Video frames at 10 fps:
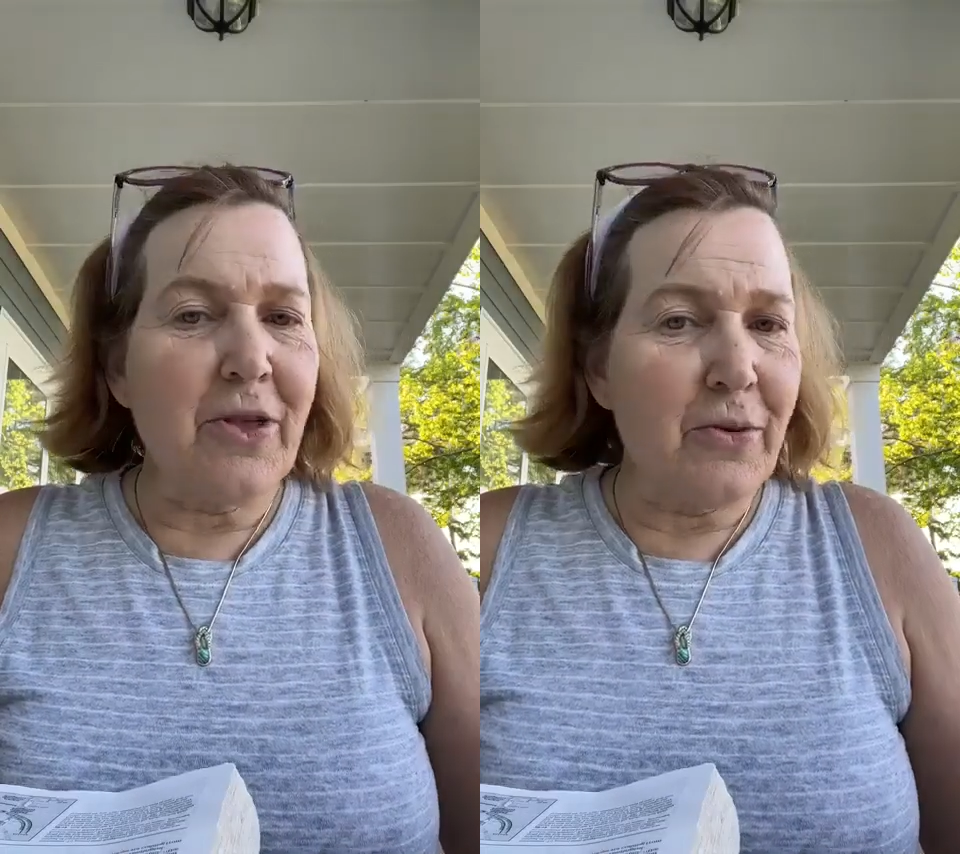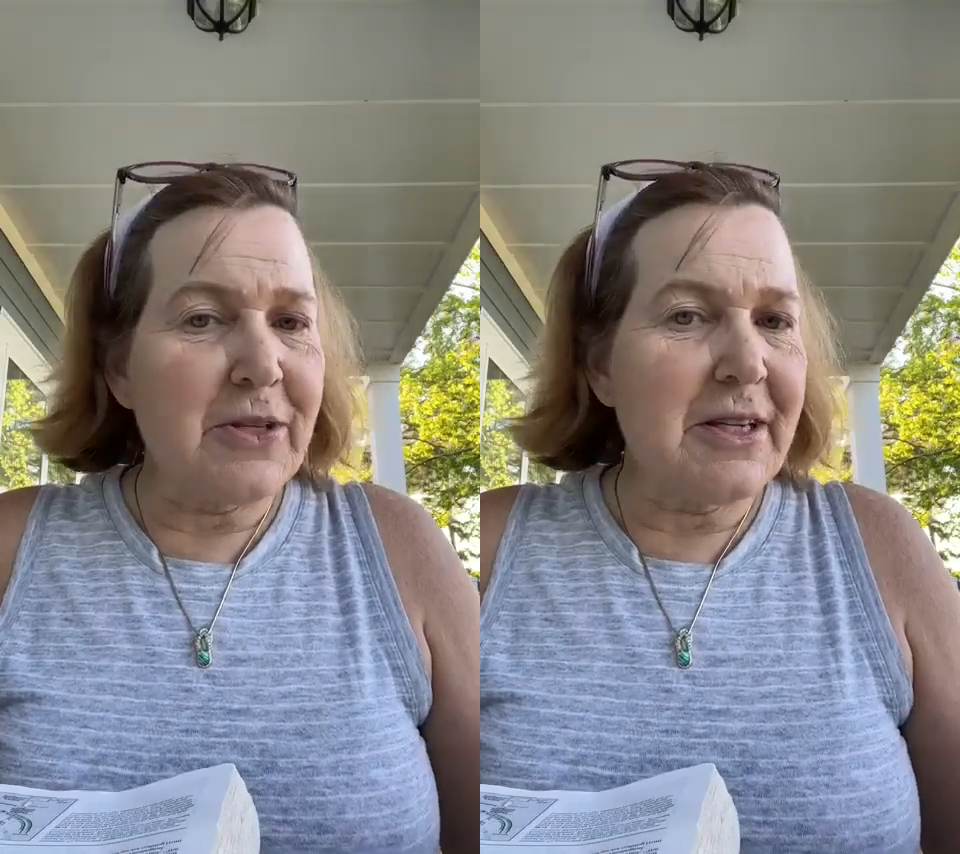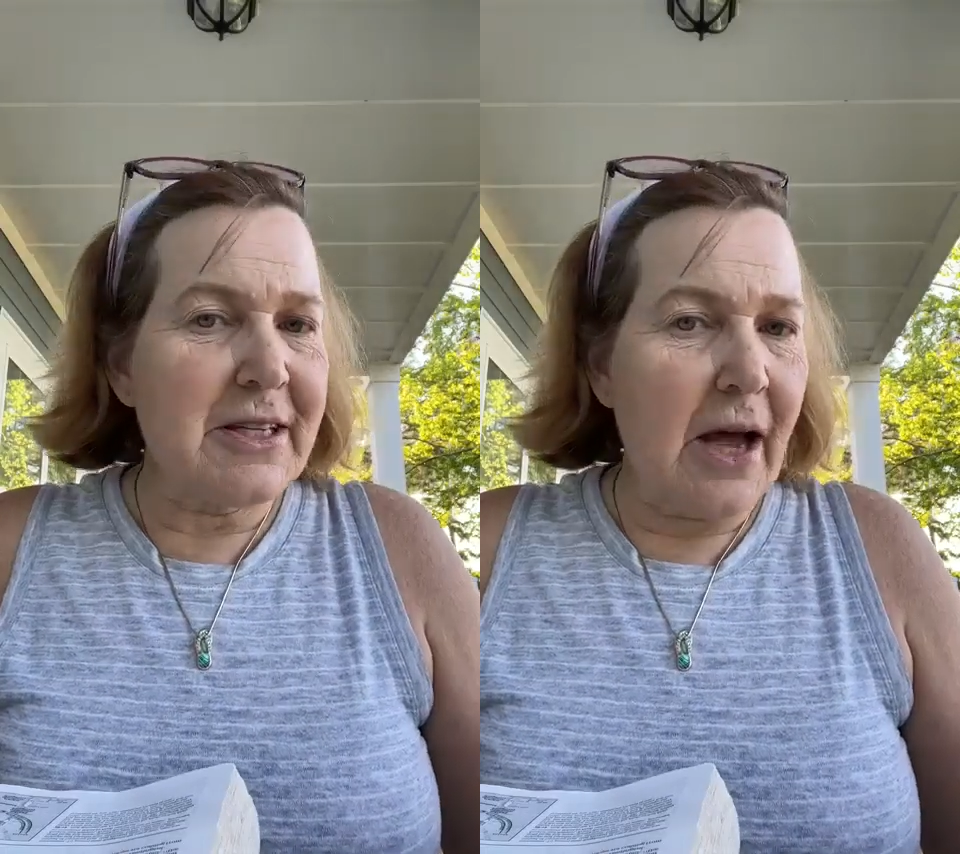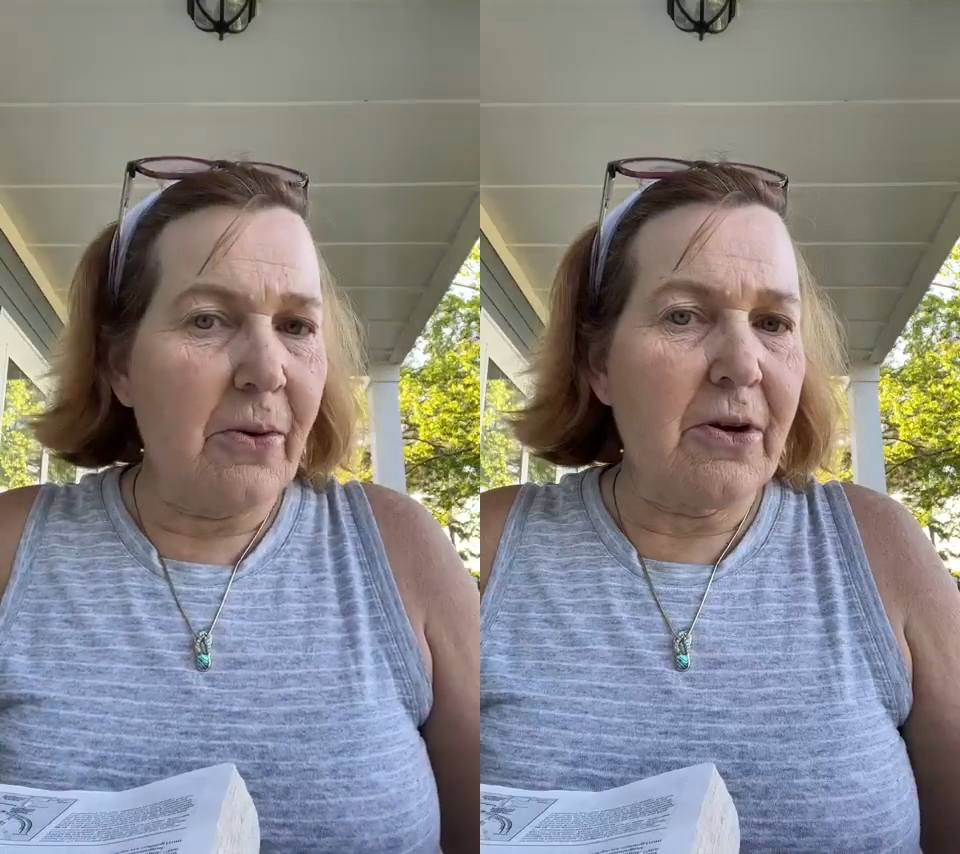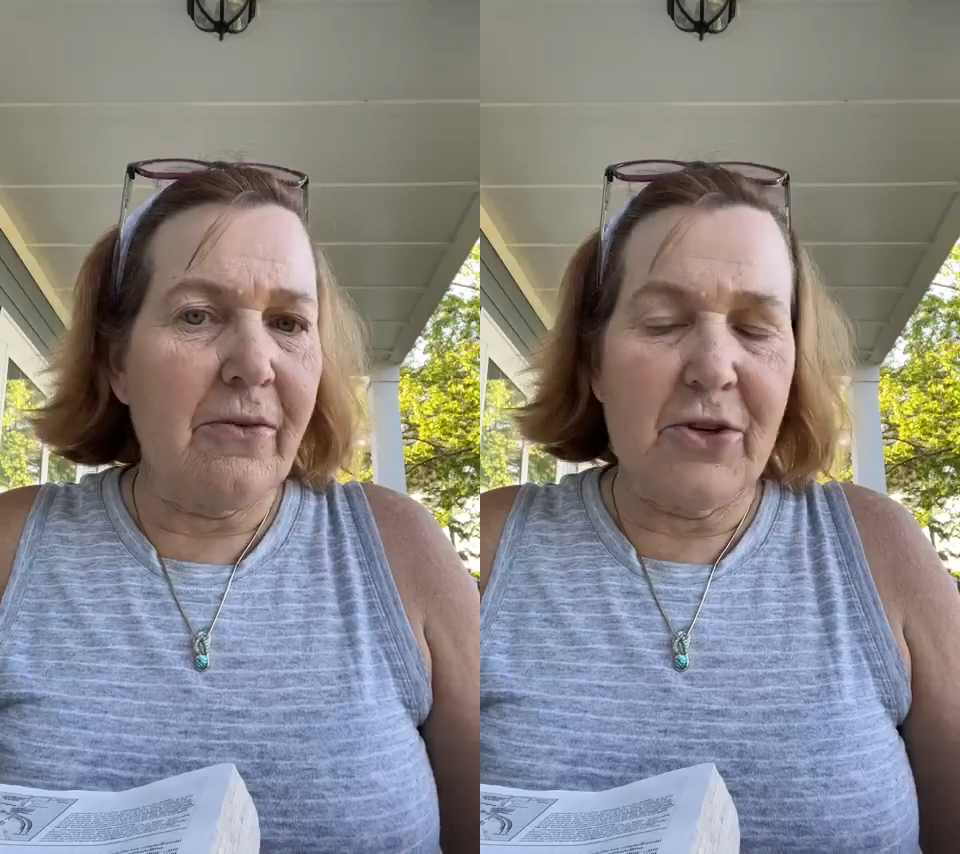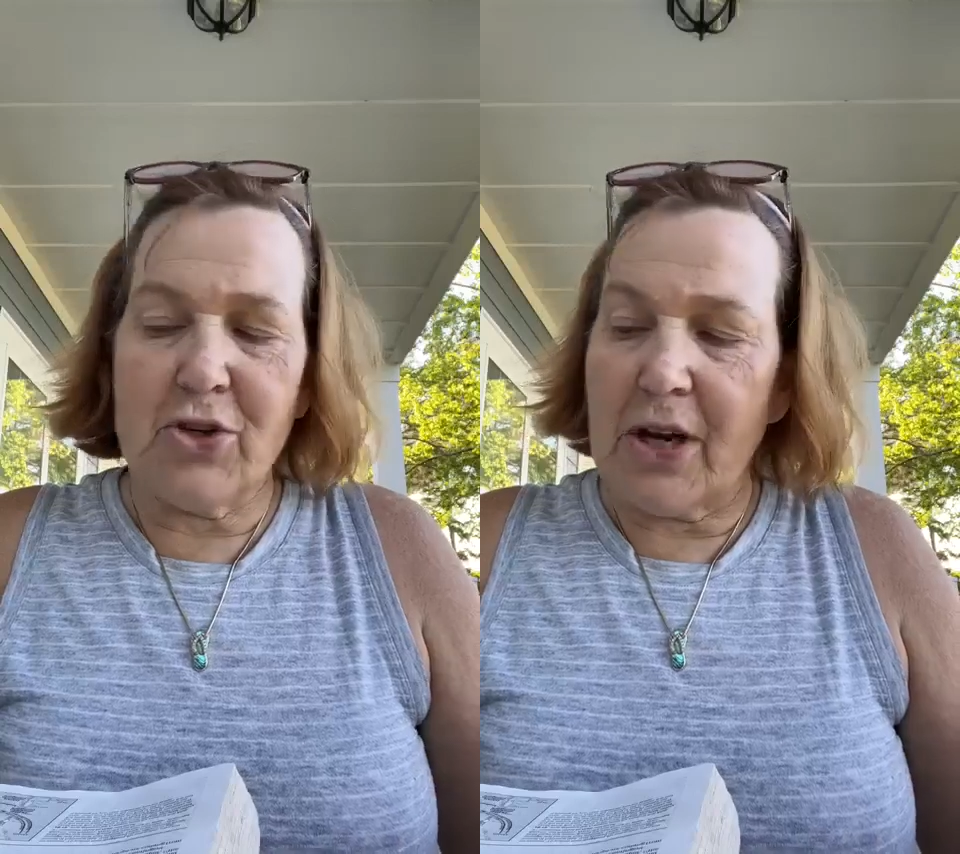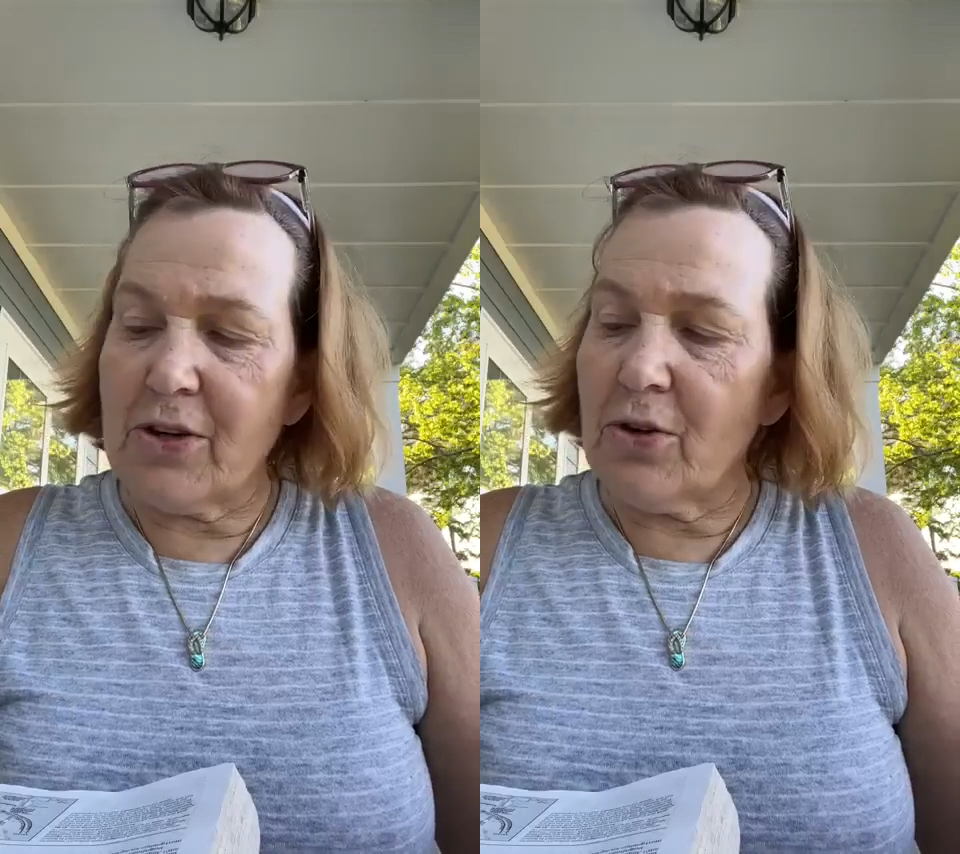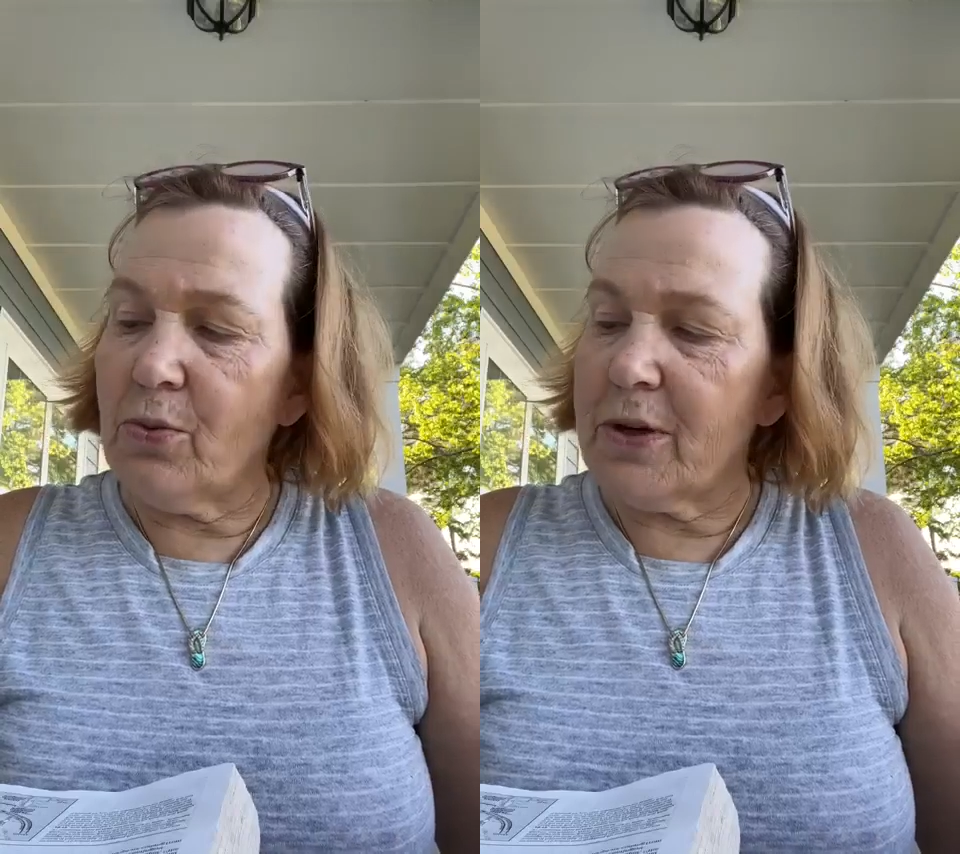there was a sound of a
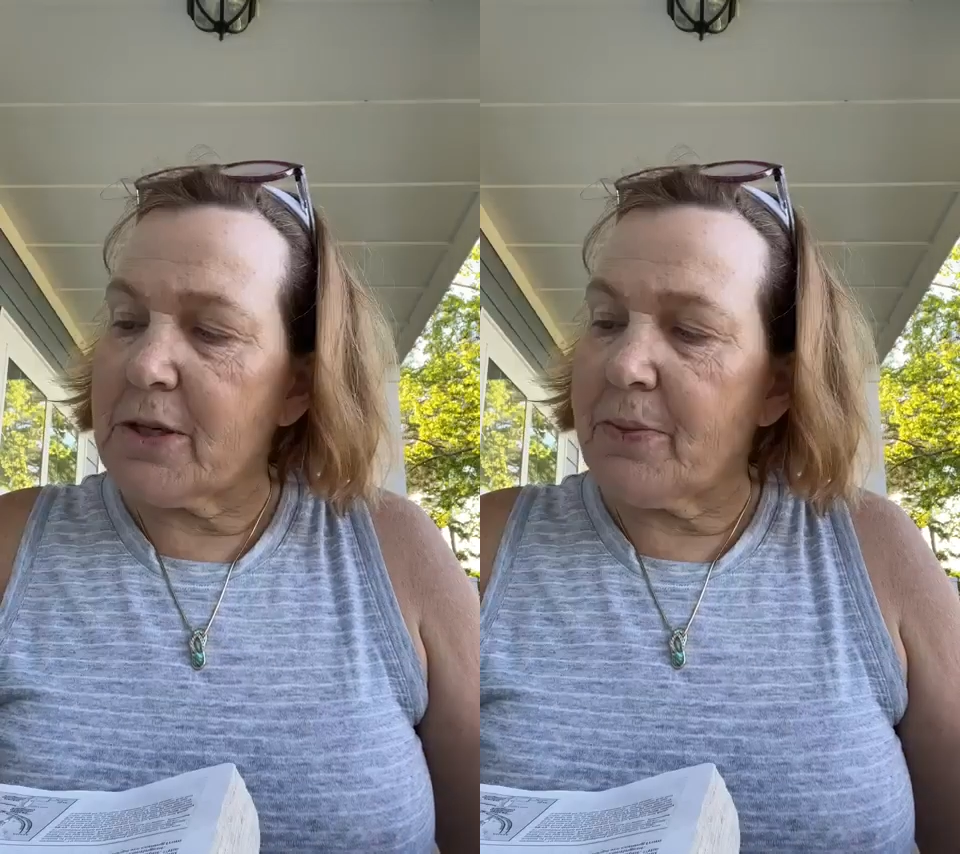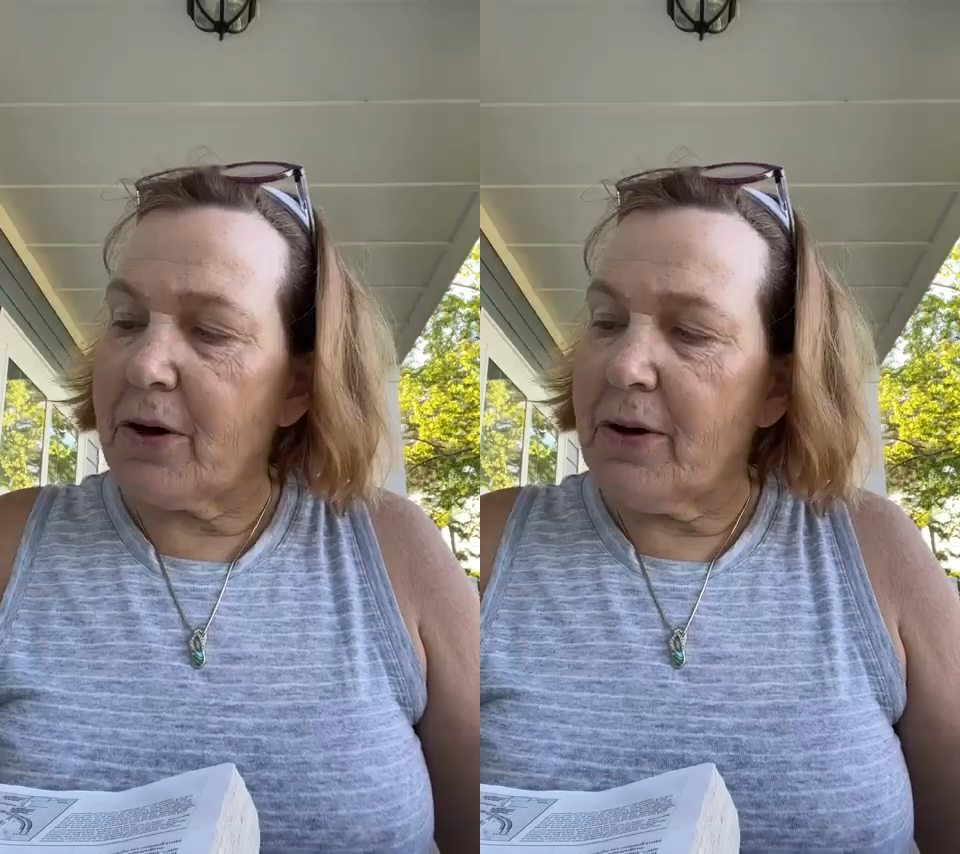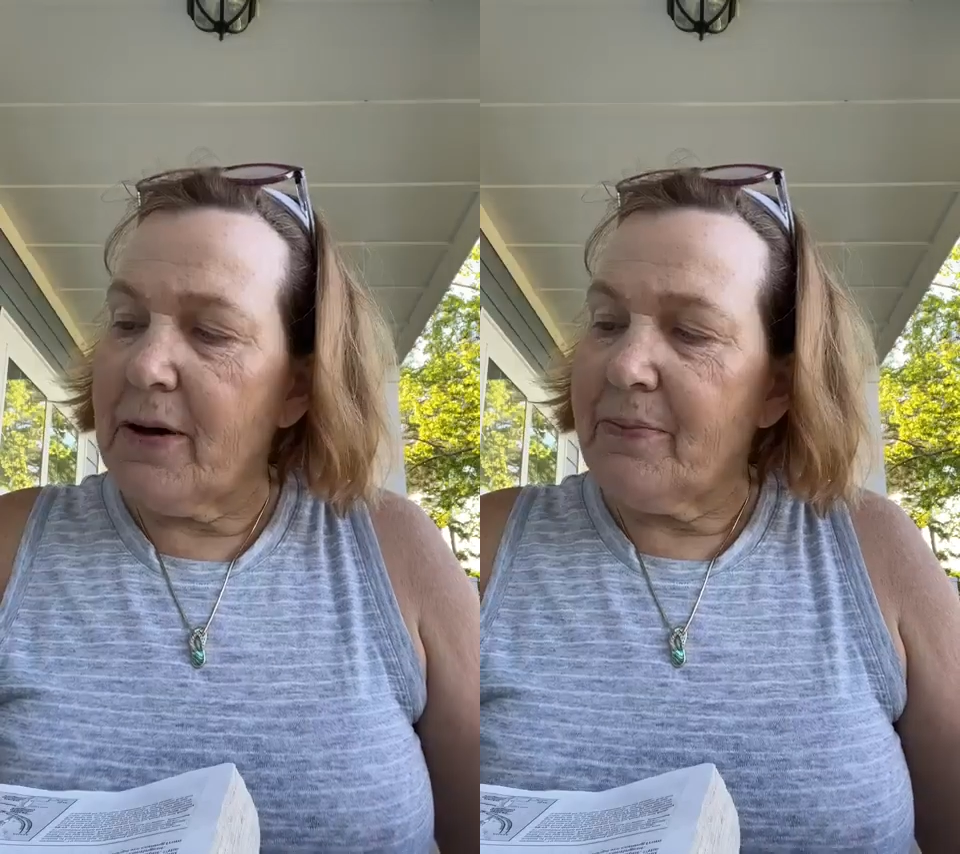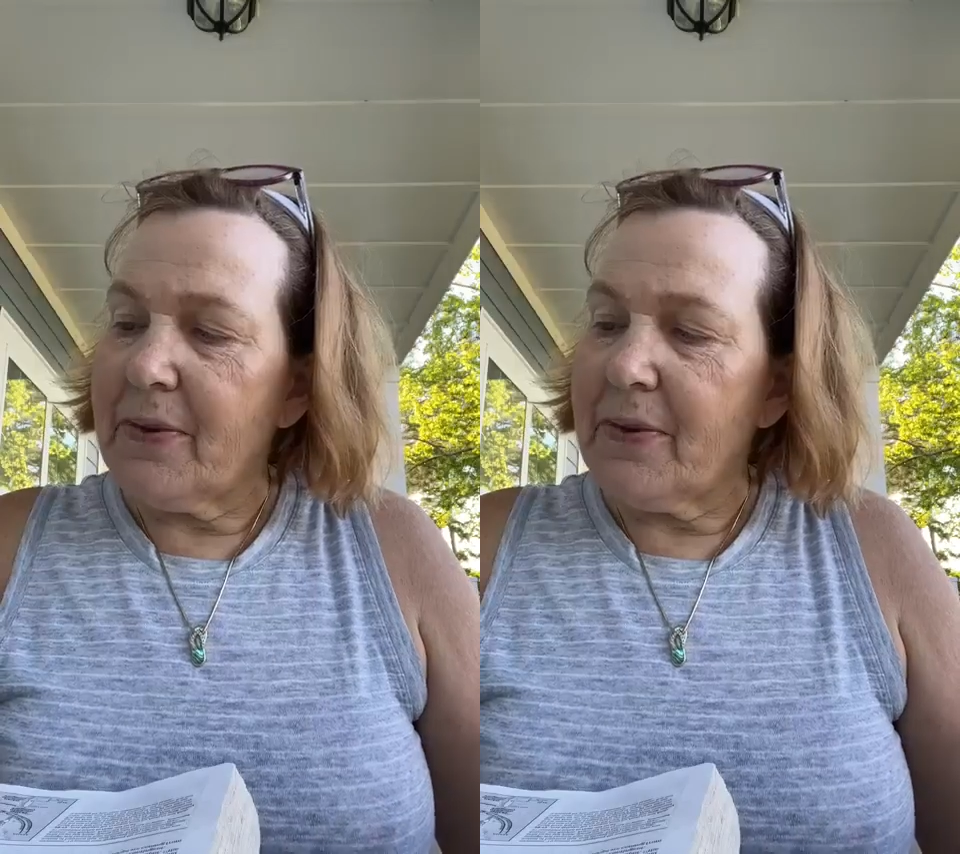gentle whisper.